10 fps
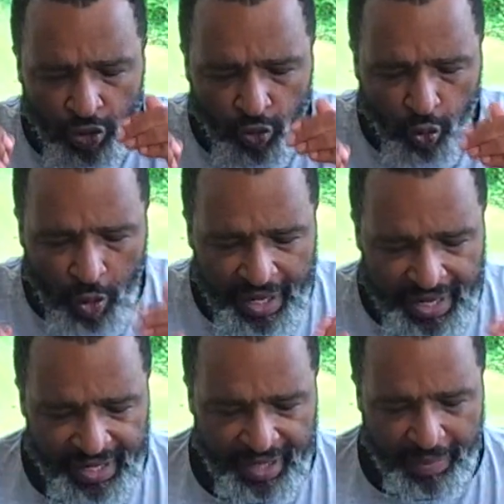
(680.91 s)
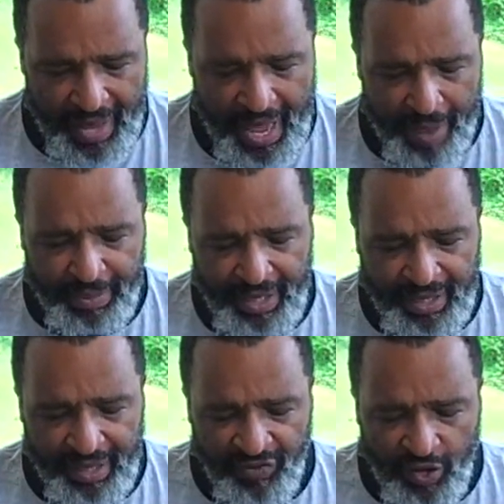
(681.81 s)
what ends up
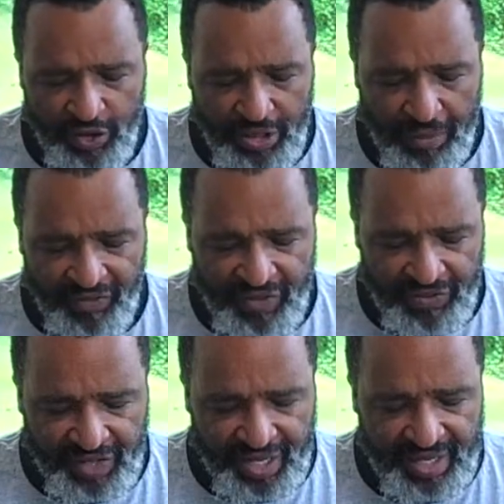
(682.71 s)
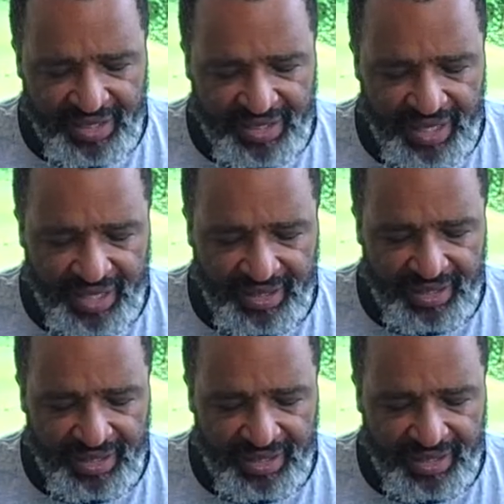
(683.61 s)
happening in verse number 15 is this. It